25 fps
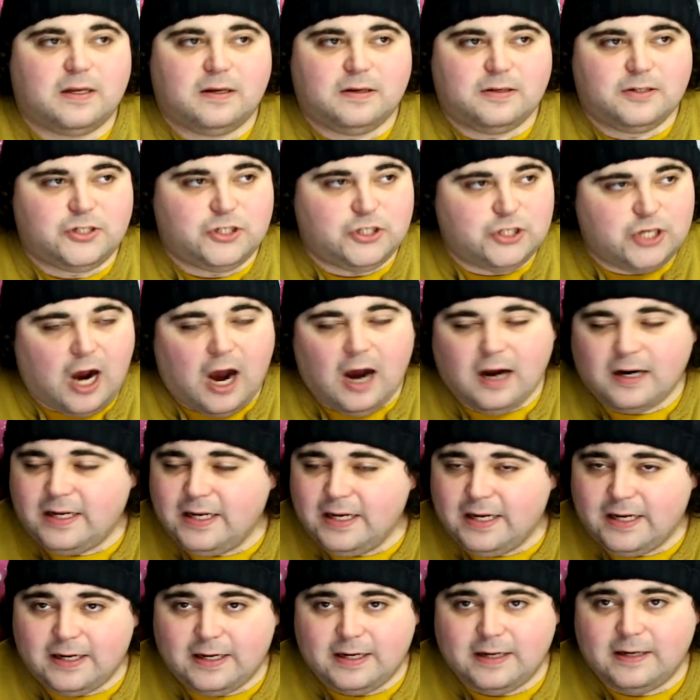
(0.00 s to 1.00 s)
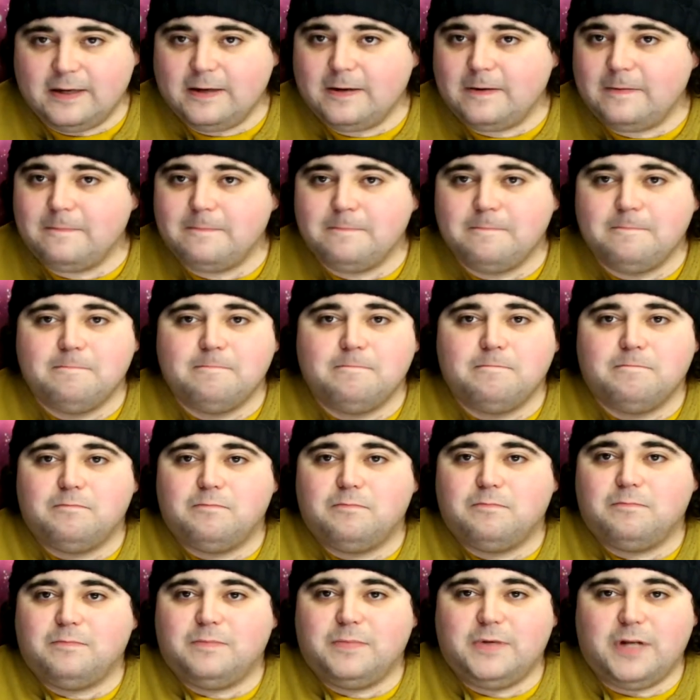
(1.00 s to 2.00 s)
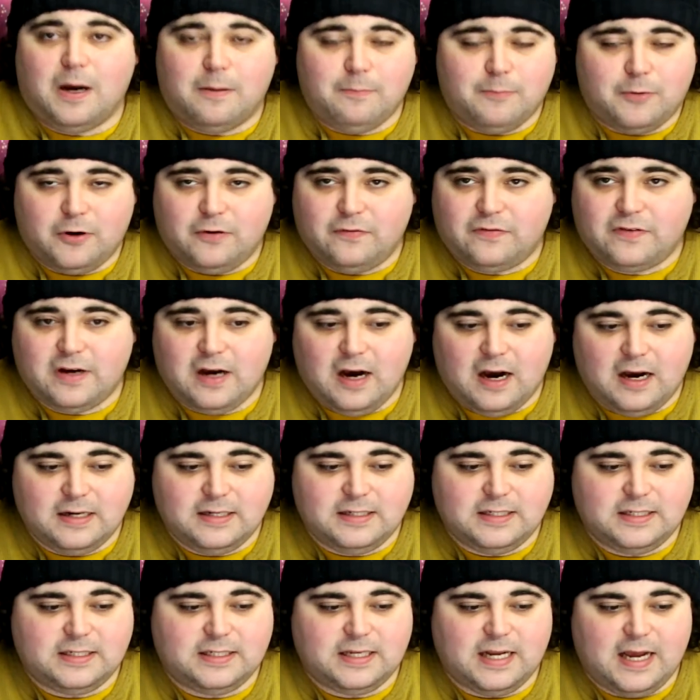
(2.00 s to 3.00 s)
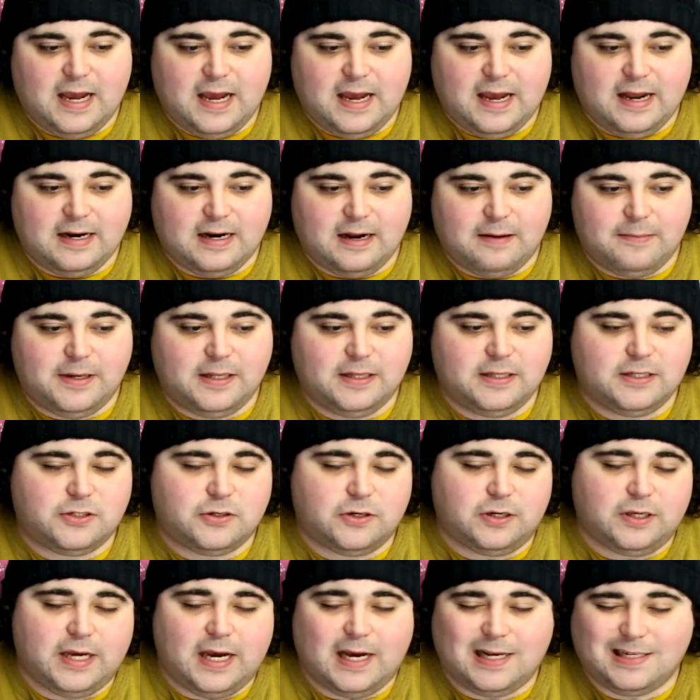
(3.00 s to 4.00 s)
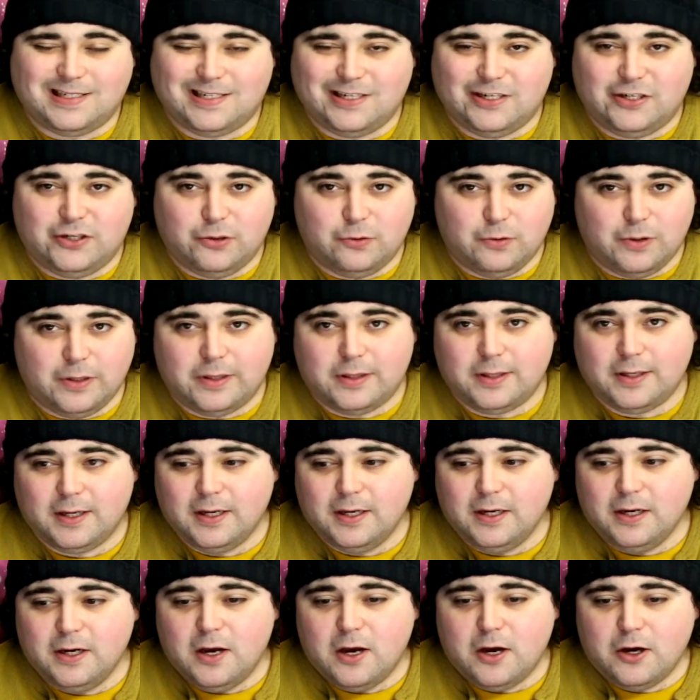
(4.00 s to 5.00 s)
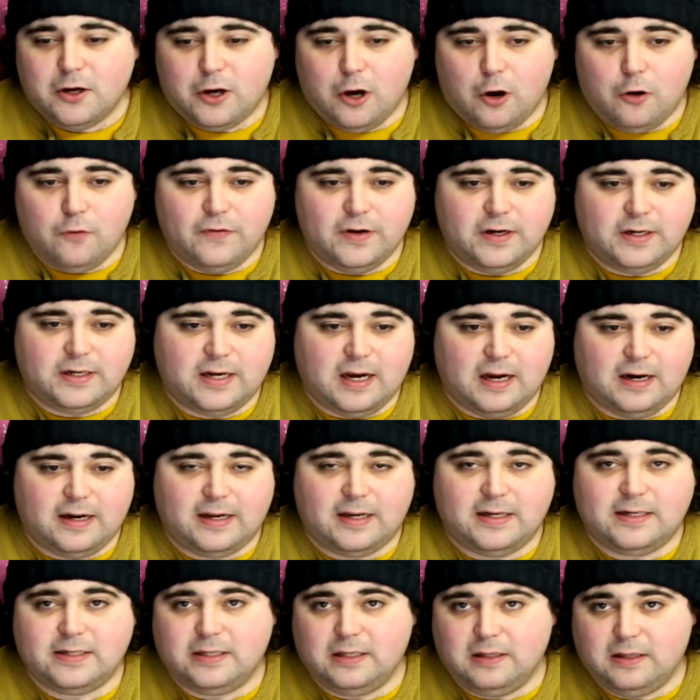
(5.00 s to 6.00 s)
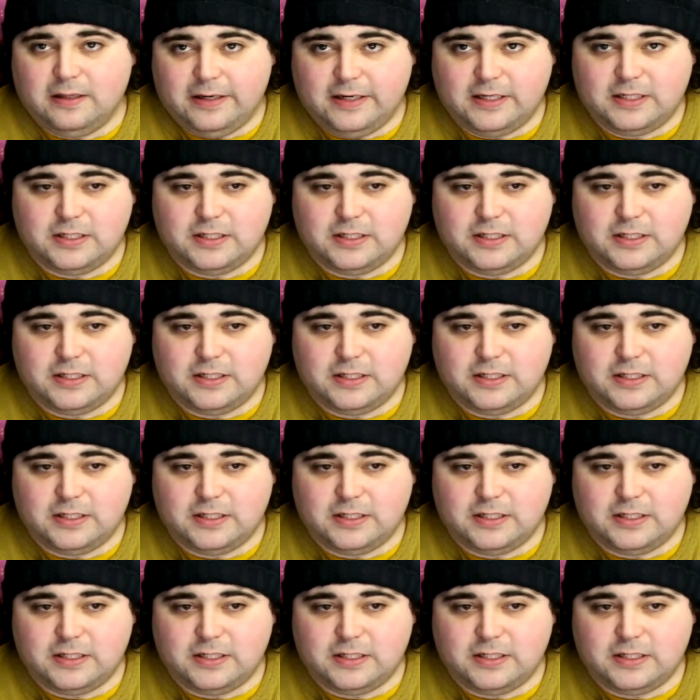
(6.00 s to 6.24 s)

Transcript: shocking number of cuts. And I mean, this really has to do with COVID cutting into the